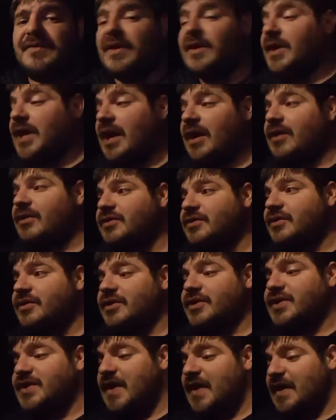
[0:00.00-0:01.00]
their character
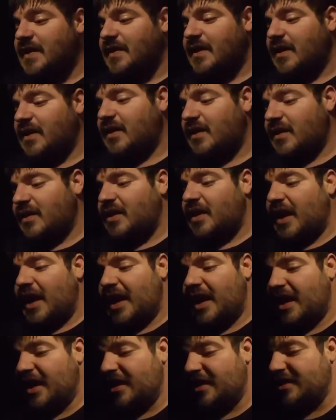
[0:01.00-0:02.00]
is sitting there,
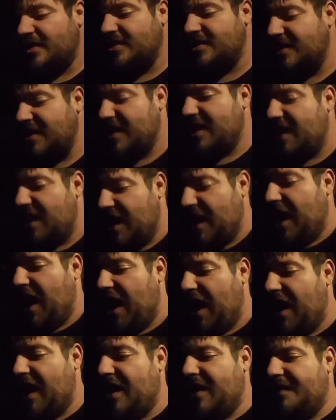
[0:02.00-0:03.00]
and
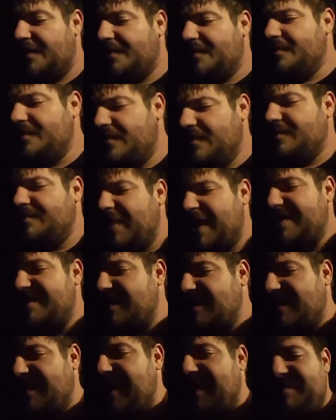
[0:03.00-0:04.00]

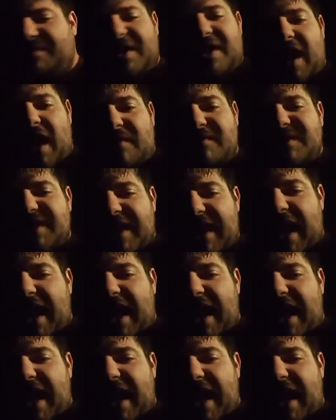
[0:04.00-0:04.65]
basically it becomes an